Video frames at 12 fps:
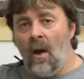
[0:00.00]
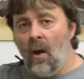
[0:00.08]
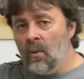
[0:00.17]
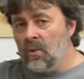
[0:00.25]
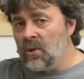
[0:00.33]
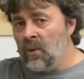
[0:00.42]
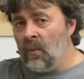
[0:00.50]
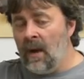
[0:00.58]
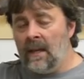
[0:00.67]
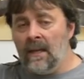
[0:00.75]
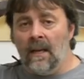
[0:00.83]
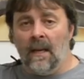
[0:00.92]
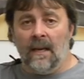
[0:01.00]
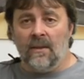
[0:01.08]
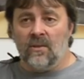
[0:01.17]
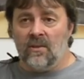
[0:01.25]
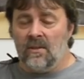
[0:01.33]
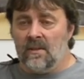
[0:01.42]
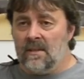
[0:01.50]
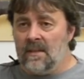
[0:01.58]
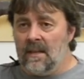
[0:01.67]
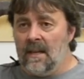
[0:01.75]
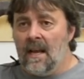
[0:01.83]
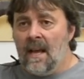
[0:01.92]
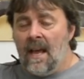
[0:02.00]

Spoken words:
OSHA regulations, and